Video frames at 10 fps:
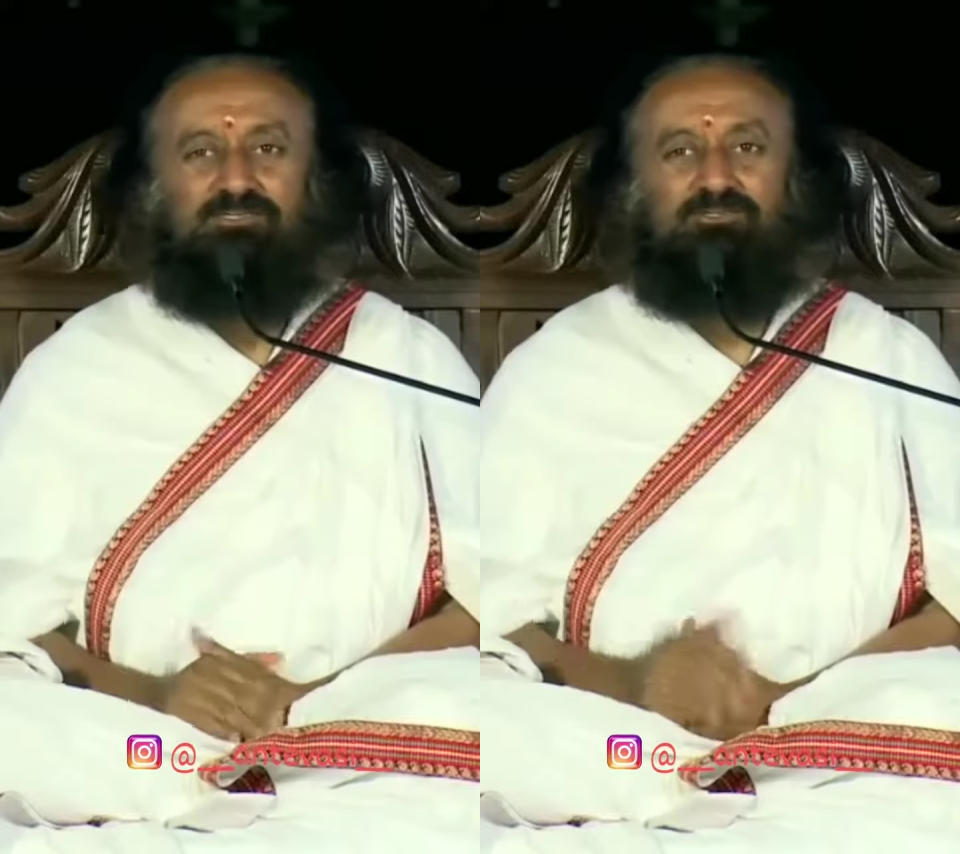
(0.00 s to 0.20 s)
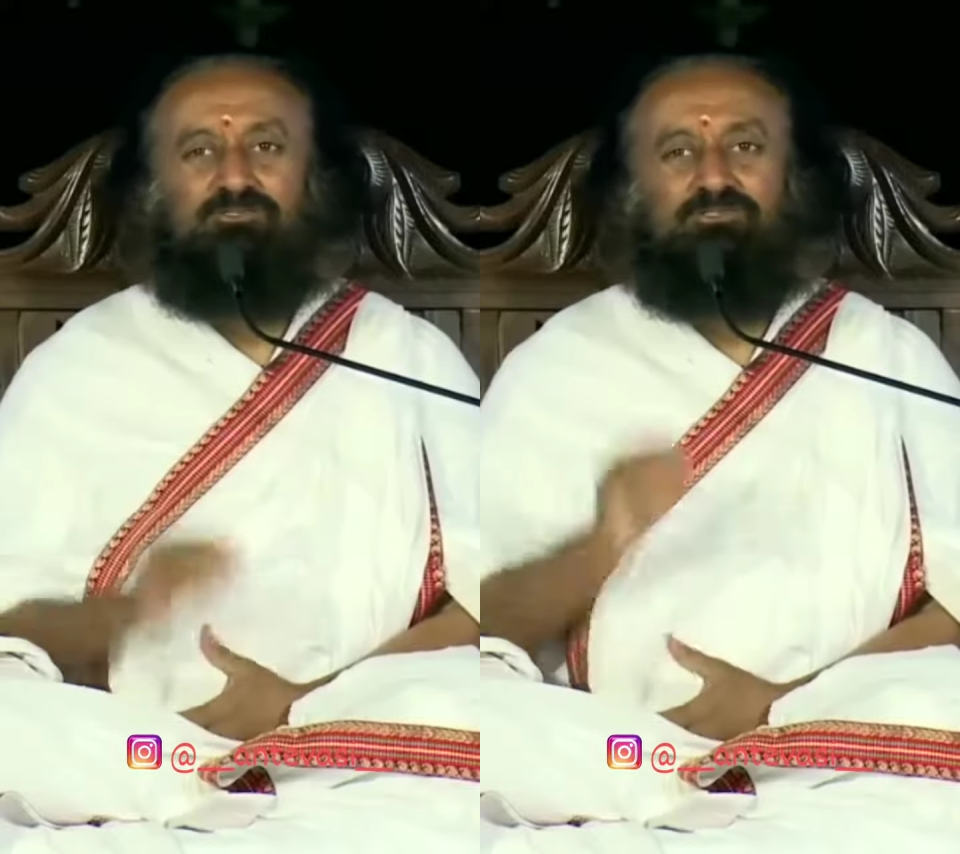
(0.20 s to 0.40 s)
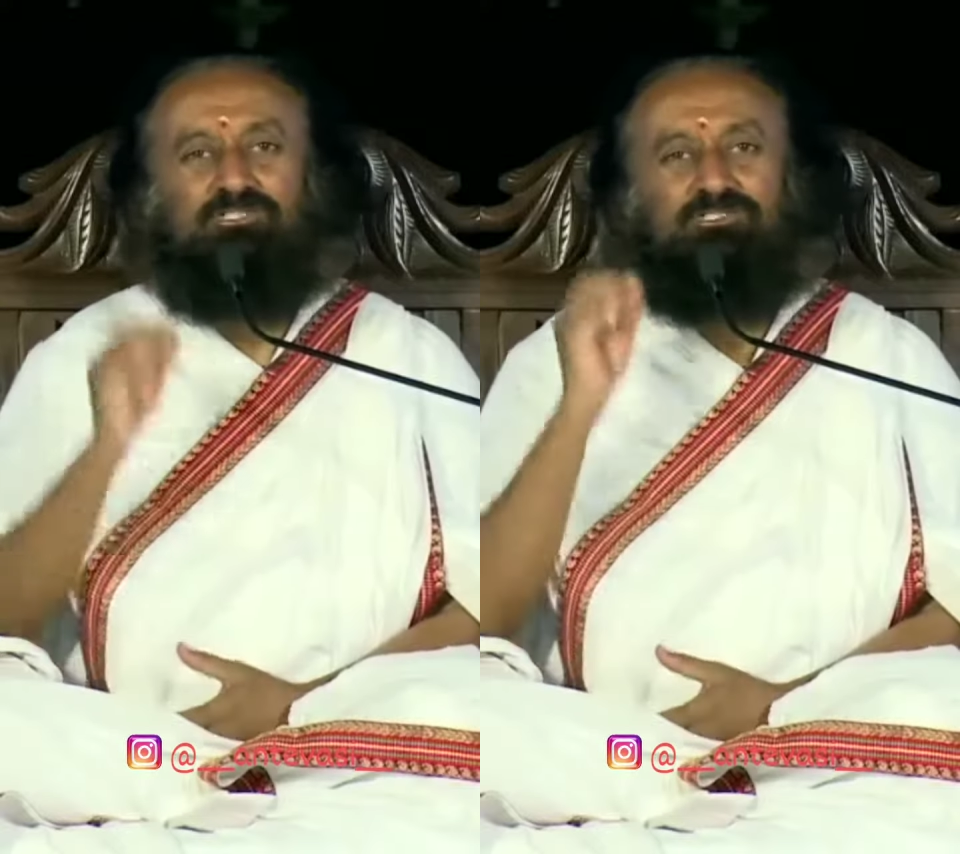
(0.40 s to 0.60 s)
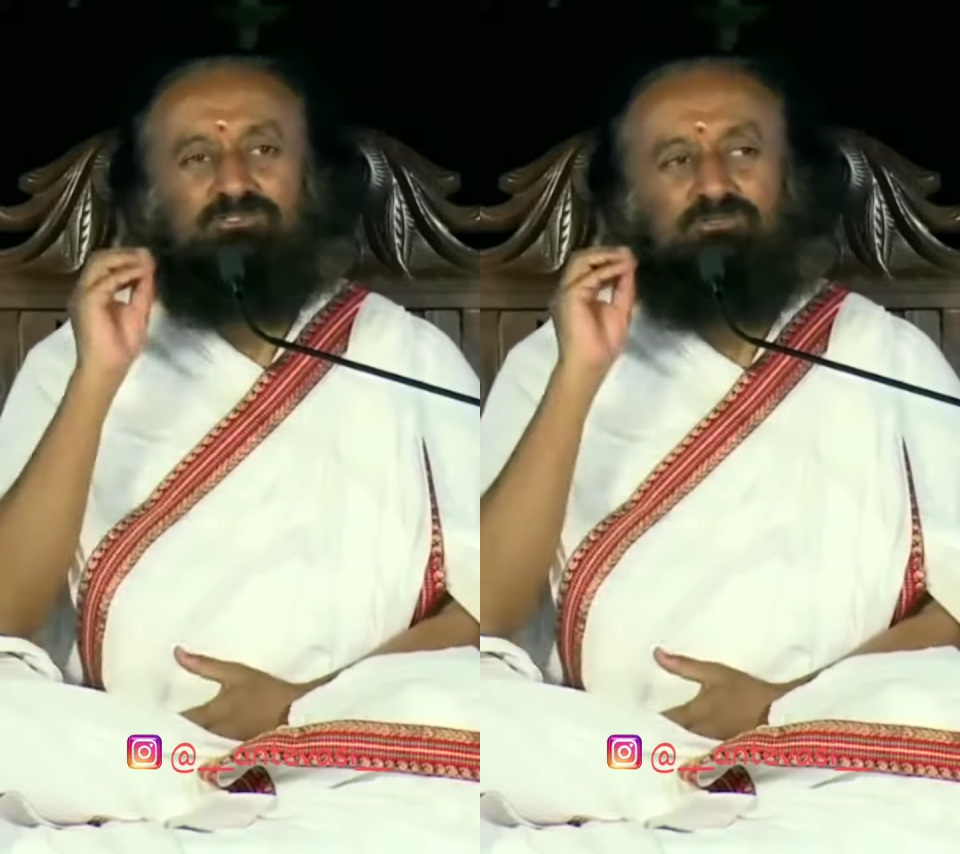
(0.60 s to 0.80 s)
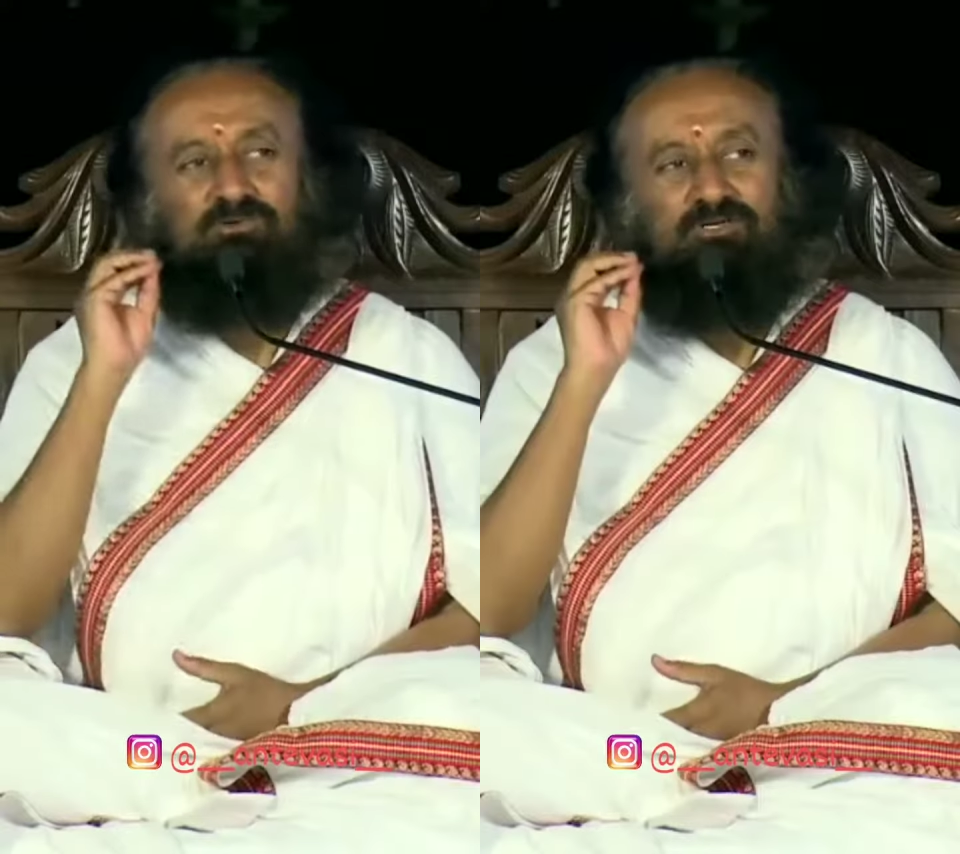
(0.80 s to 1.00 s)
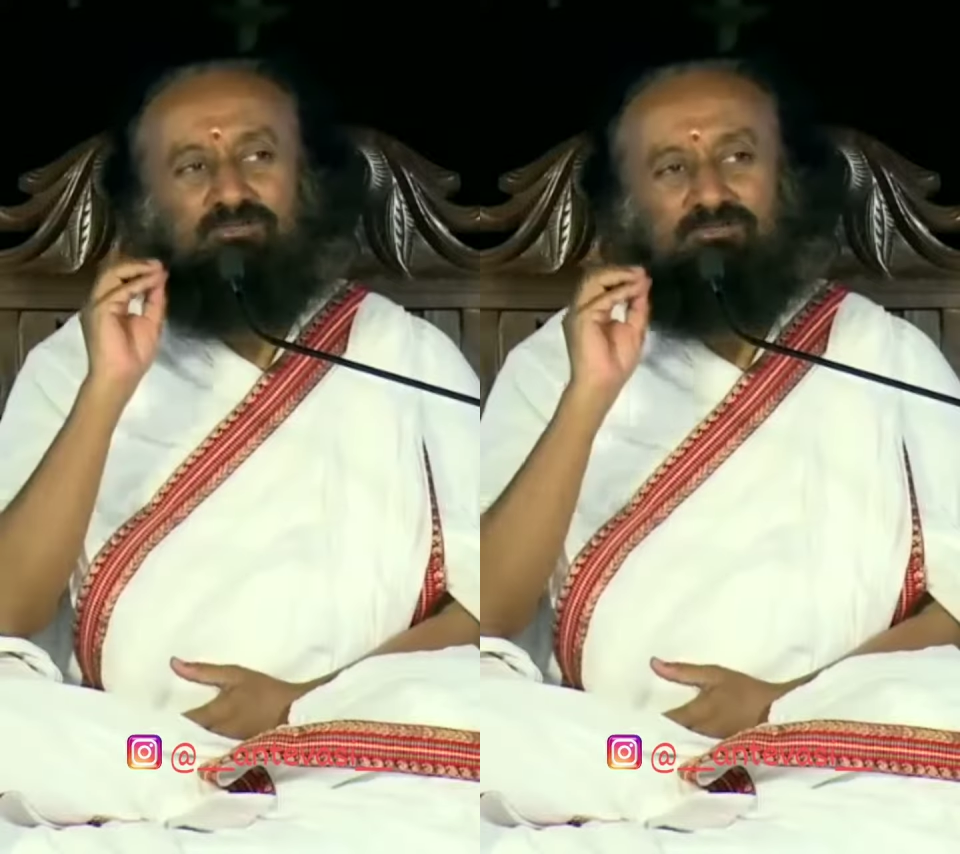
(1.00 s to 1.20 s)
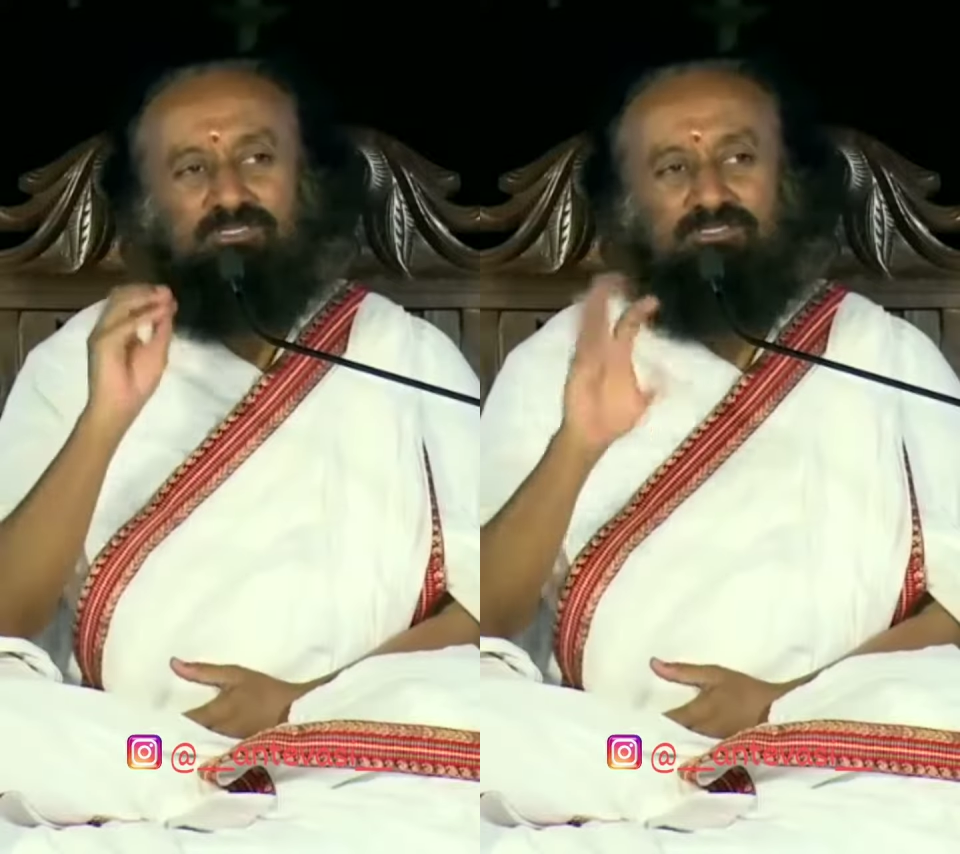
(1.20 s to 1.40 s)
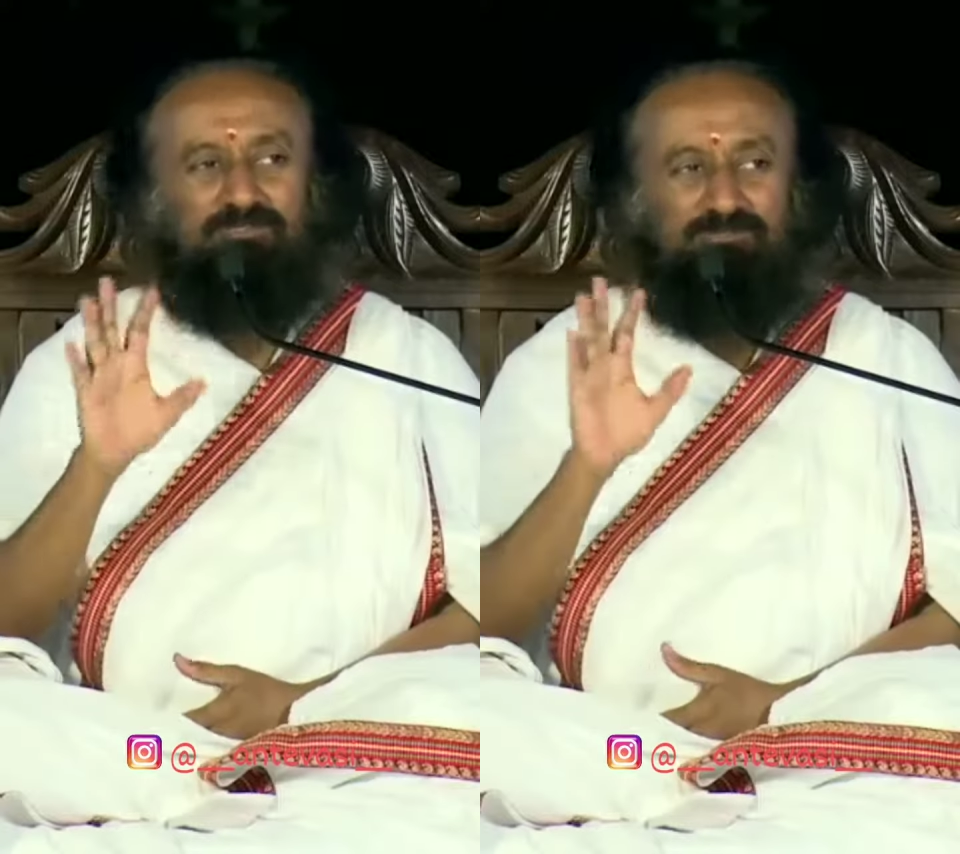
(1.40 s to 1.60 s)
You just do what you
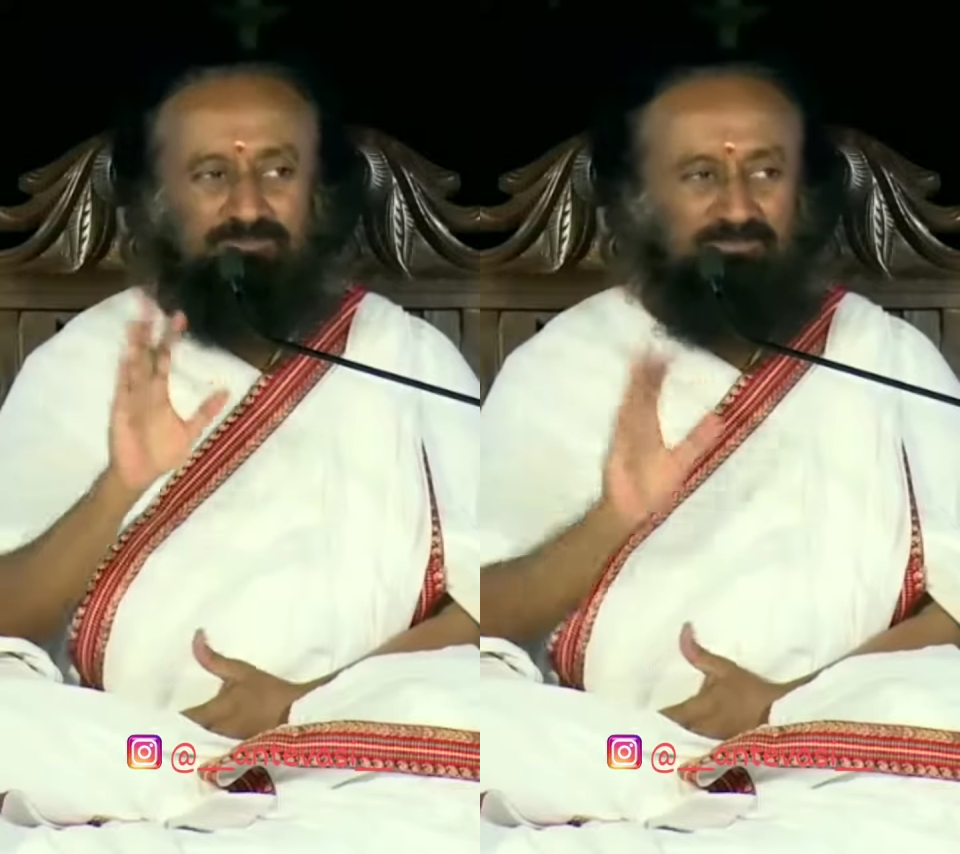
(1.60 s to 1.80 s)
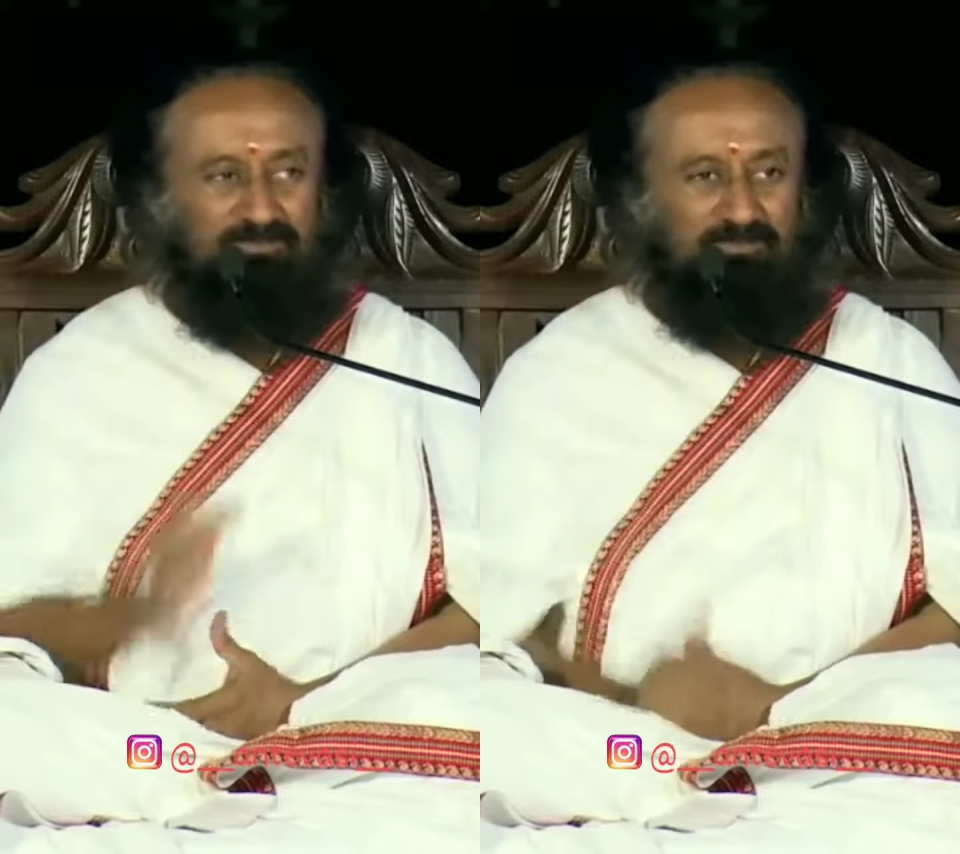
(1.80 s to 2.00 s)
need to do.